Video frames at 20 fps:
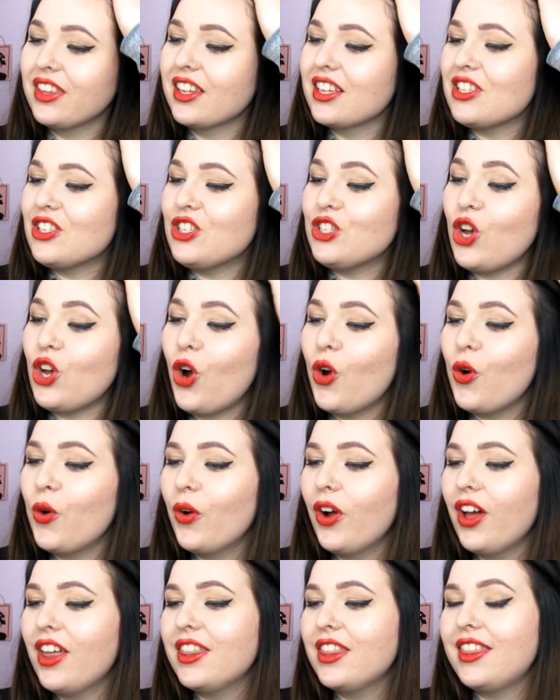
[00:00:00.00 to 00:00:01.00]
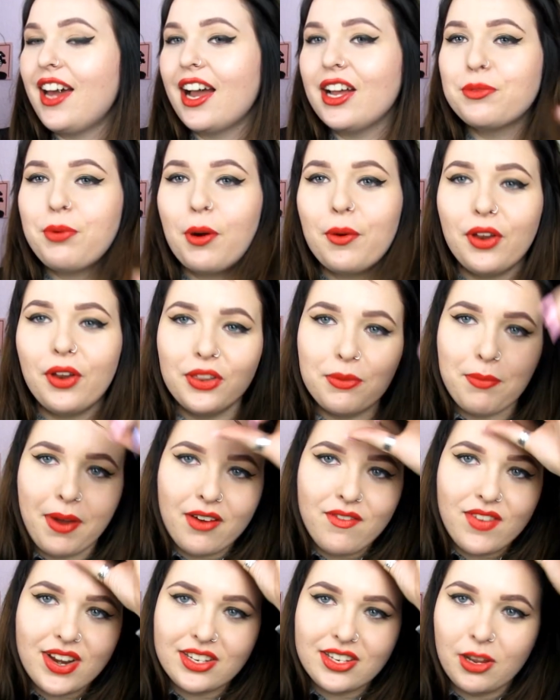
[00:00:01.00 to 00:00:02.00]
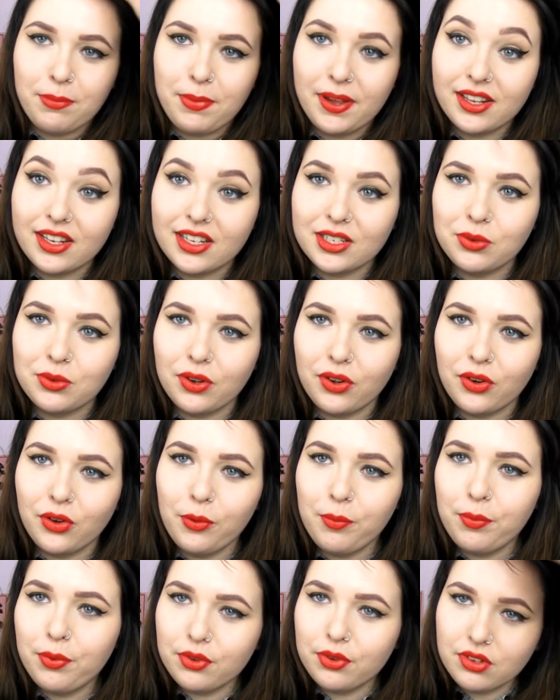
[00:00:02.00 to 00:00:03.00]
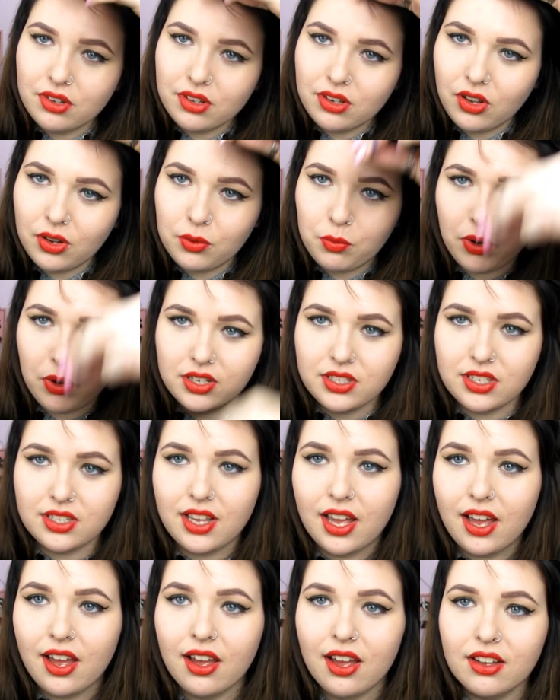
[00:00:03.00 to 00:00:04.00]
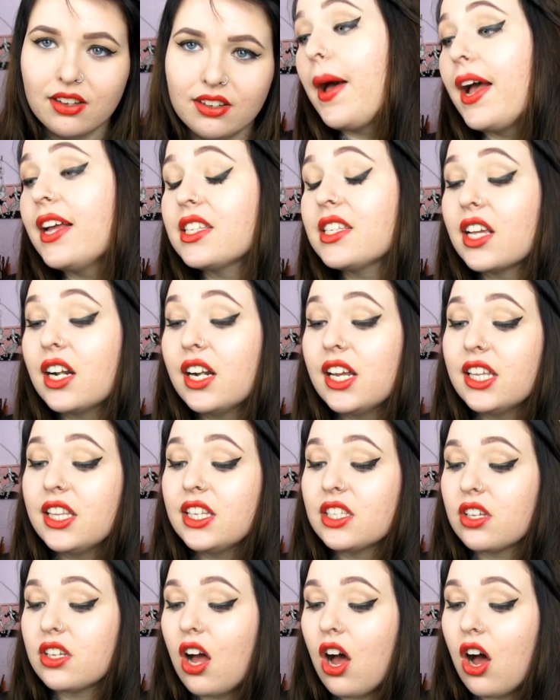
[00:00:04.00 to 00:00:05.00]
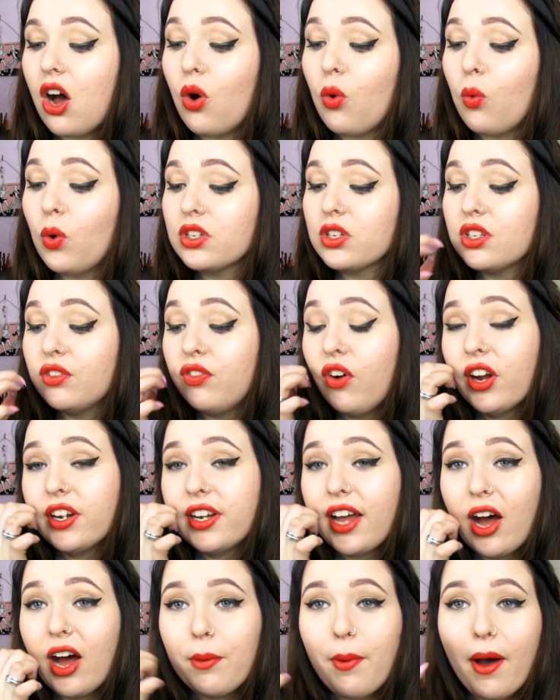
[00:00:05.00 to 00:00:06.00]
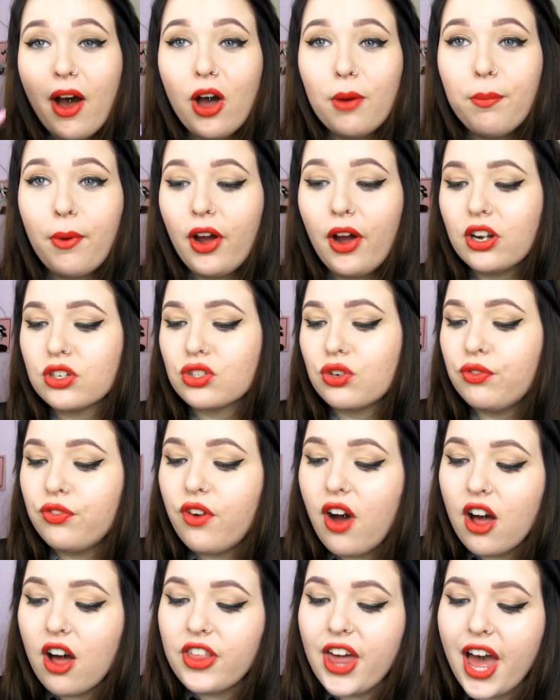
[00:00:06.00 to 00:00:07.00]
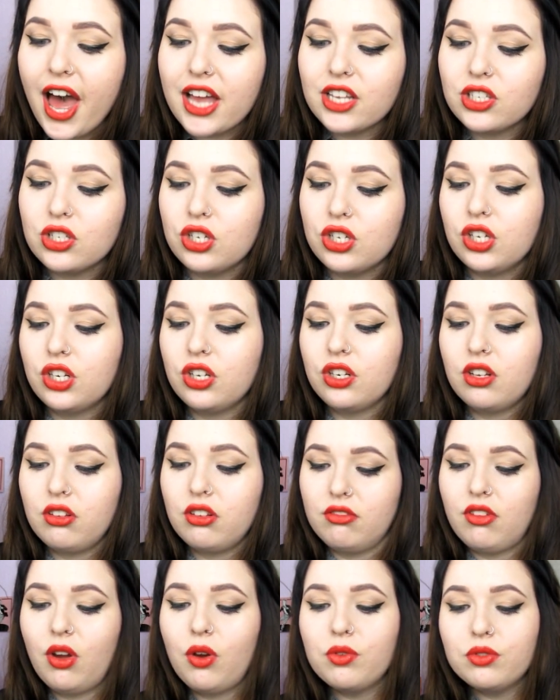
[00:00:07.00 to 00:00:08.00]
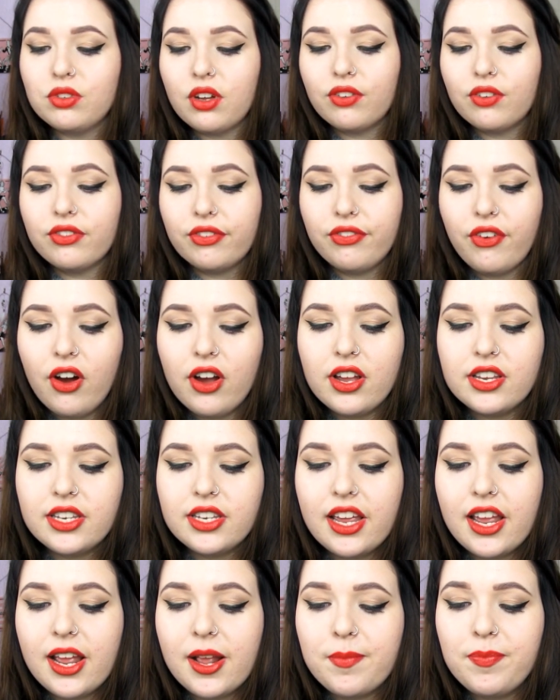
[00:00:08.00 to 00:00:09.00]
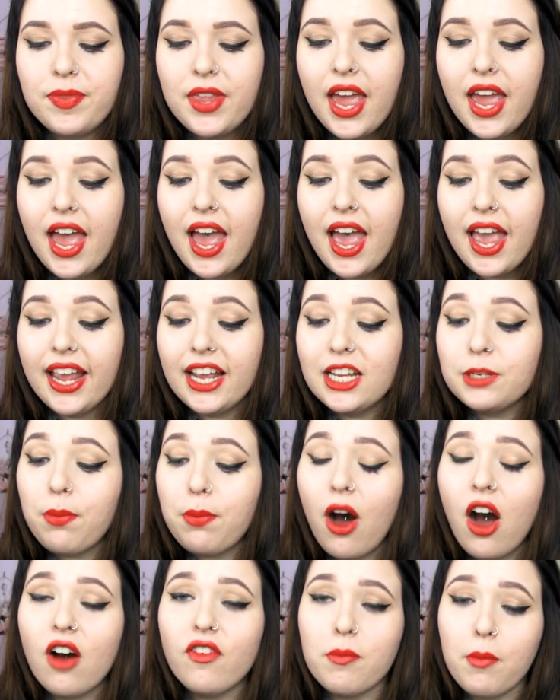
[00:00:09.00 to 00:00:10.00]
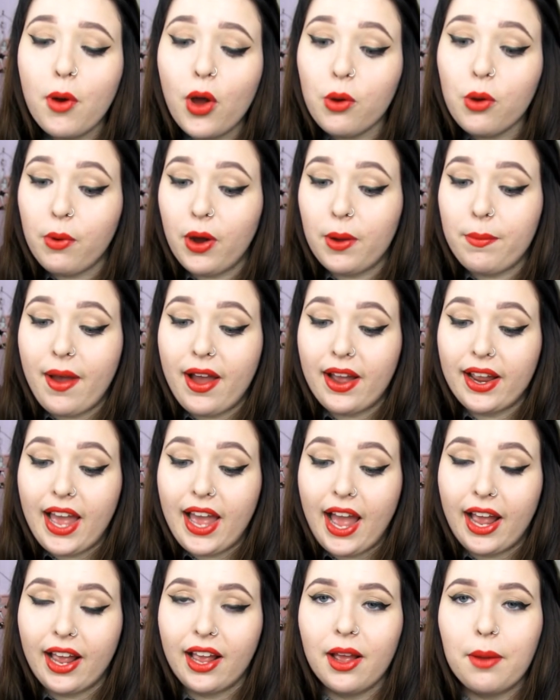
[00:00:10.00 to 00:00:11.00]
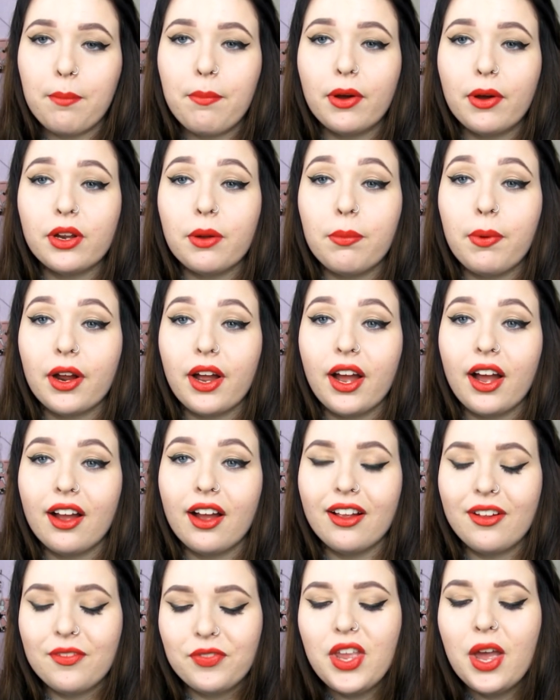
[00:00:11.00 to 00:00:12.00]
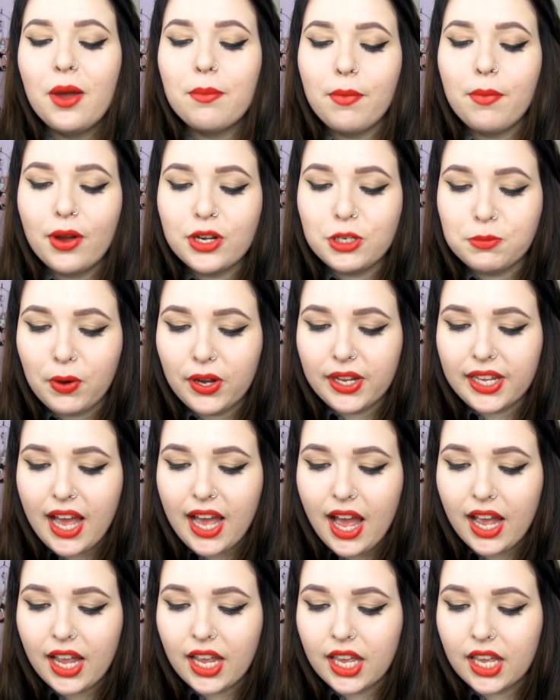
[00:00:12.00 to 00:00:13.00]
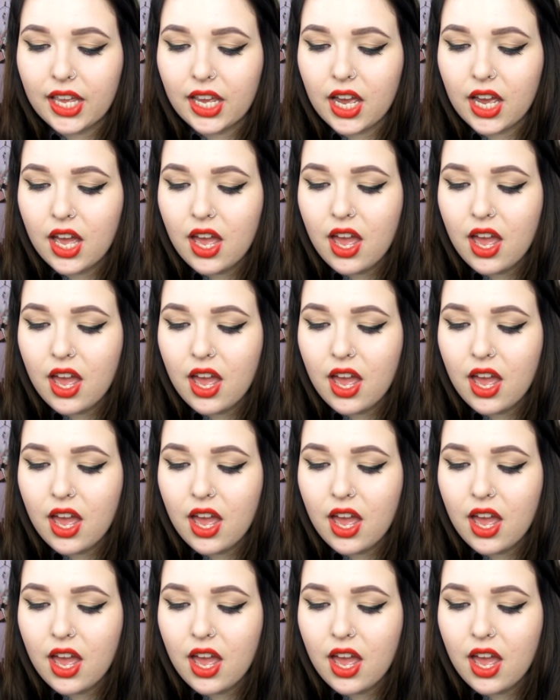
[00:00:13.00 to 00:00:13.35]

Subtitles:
So that is probably like the main reason I picked this one up. Like, what is his hair? Basically, this girl wants to find out about her biological father, so she goes off to find him. He's part of a motorbike gang, motorbike gang.